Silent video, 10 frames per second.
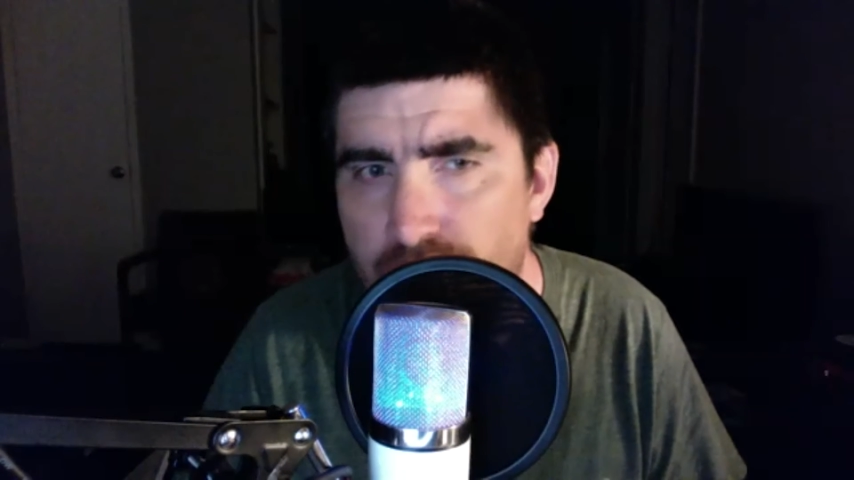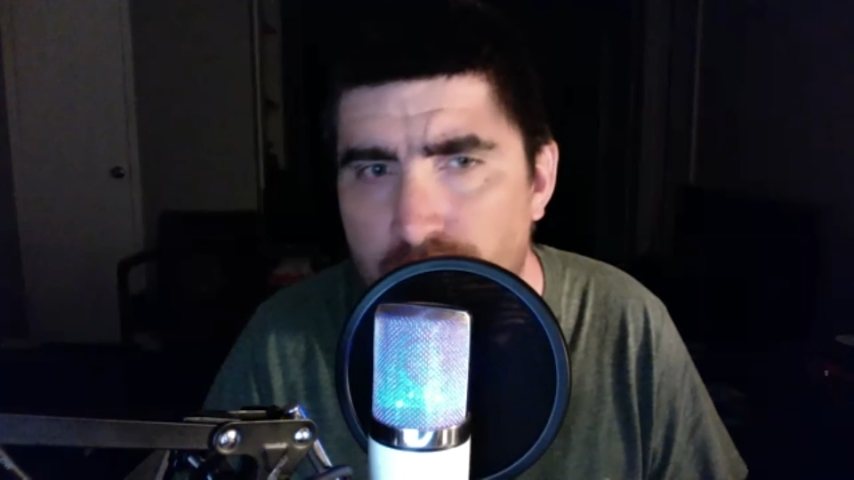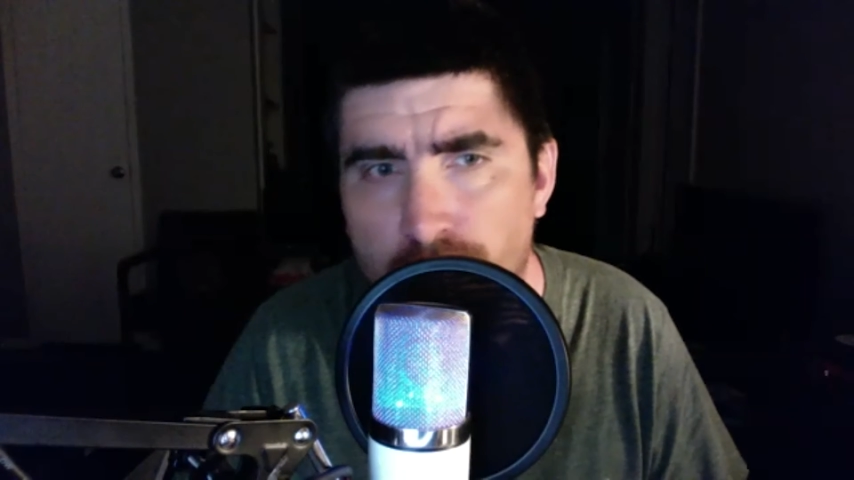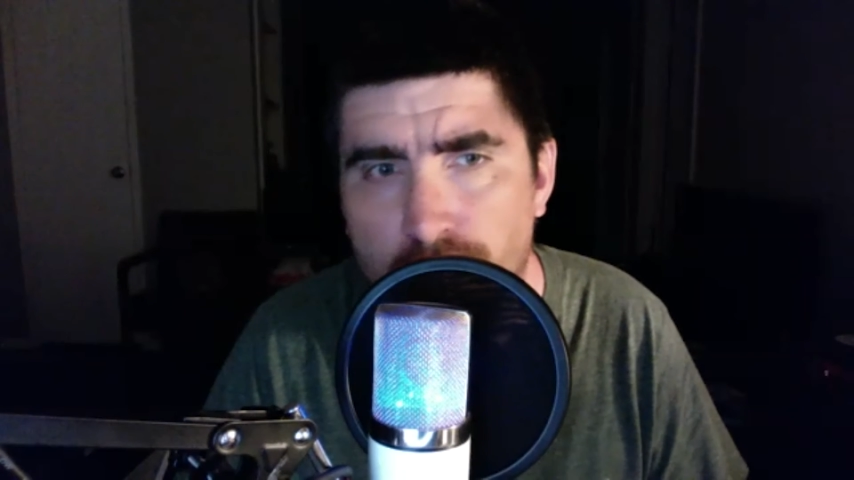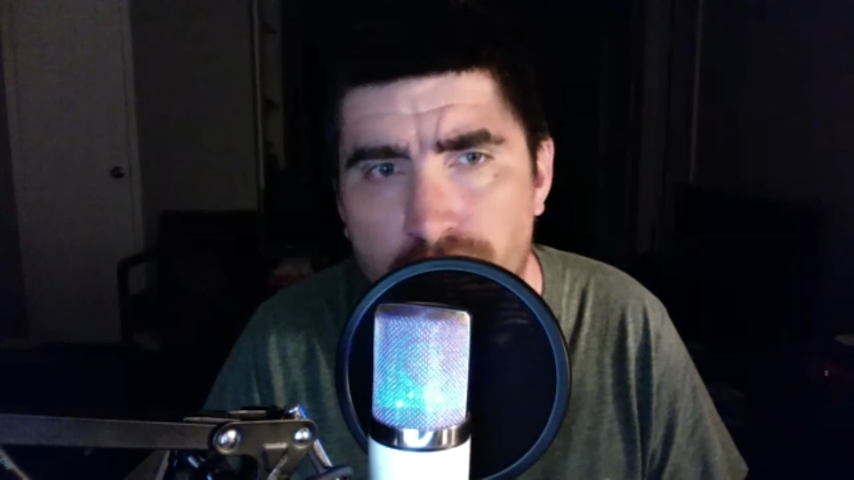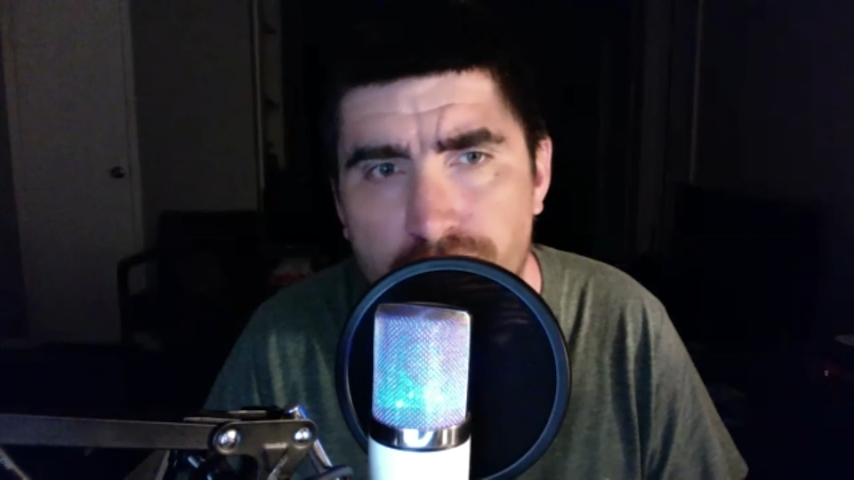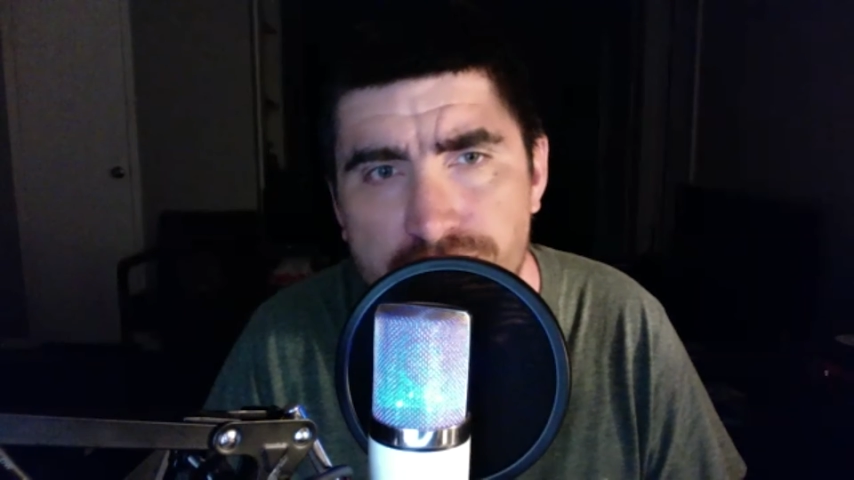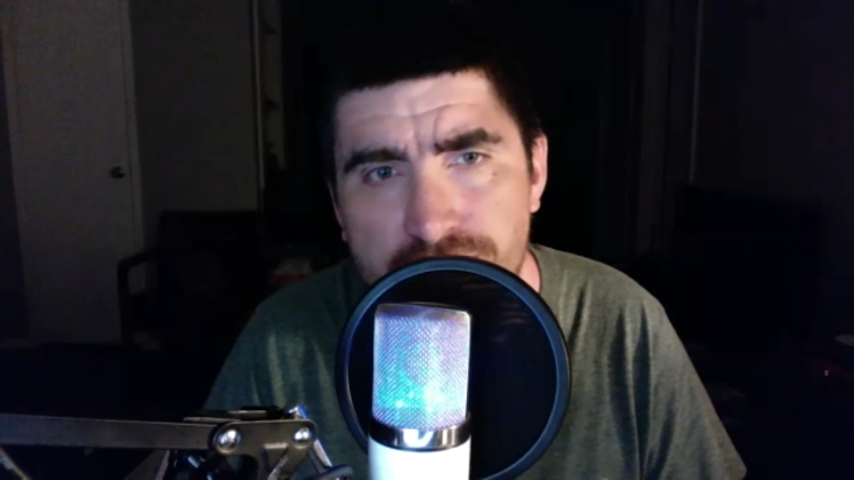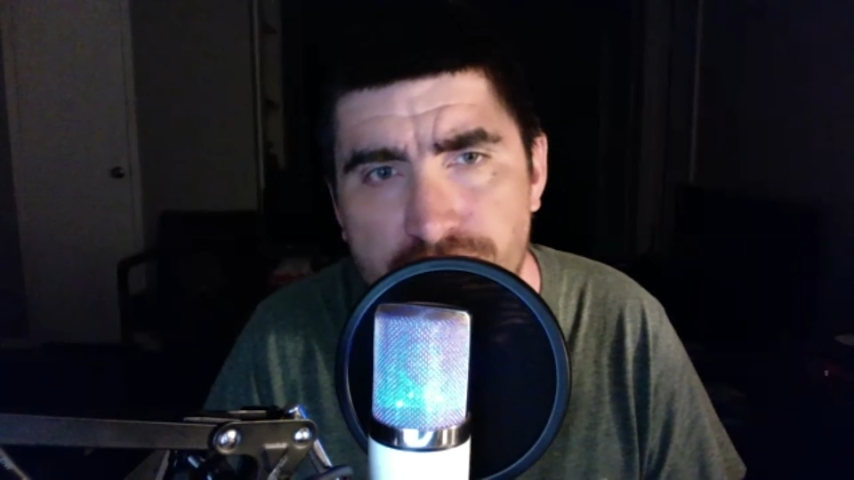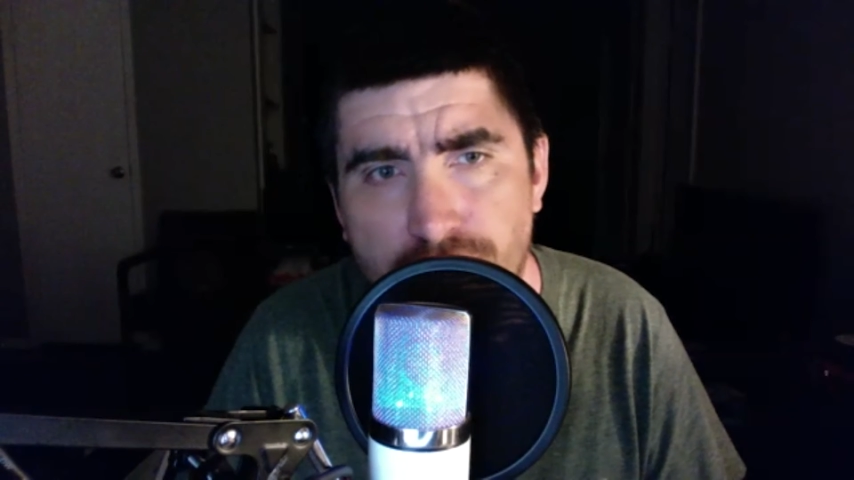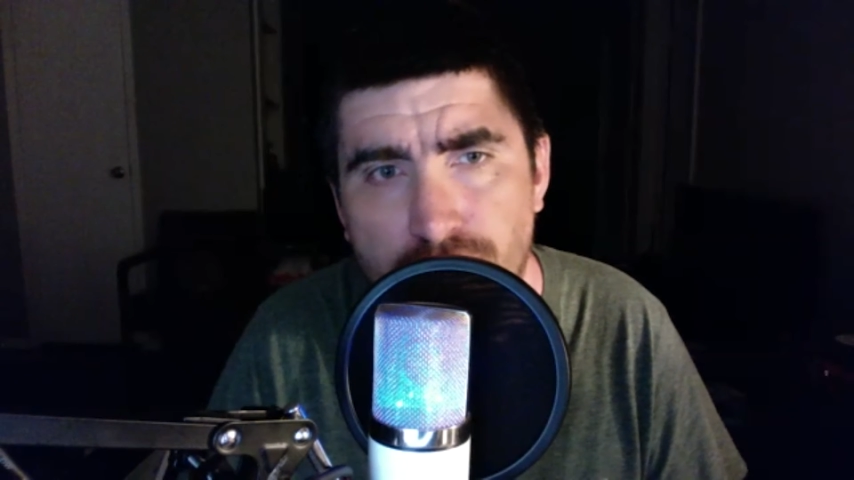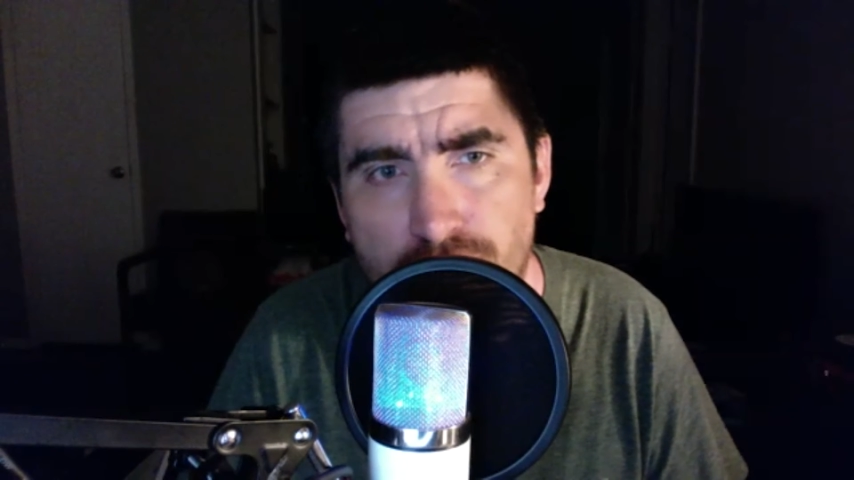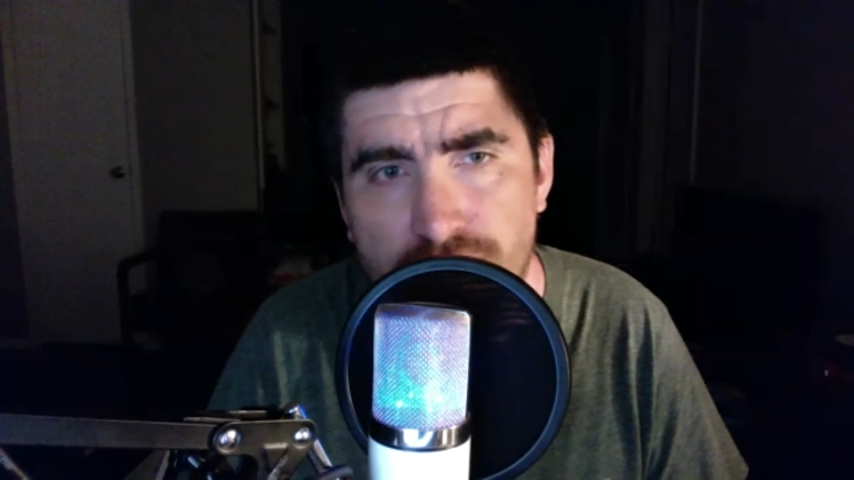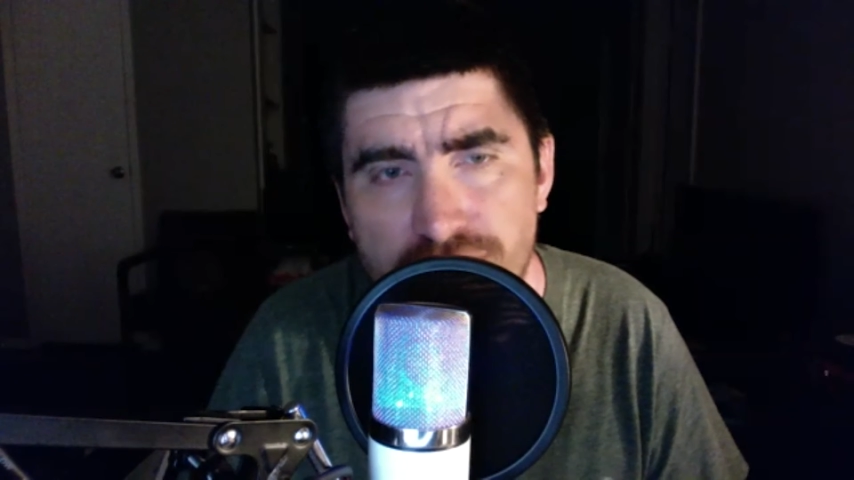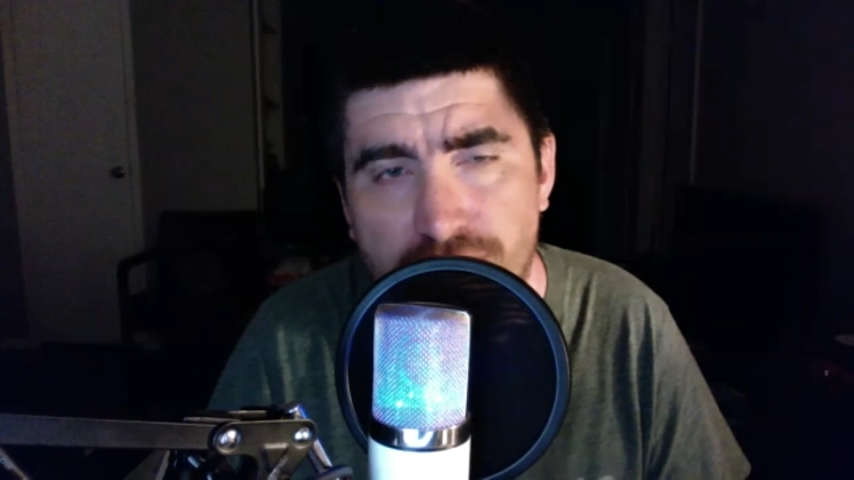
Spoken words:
moved to the US,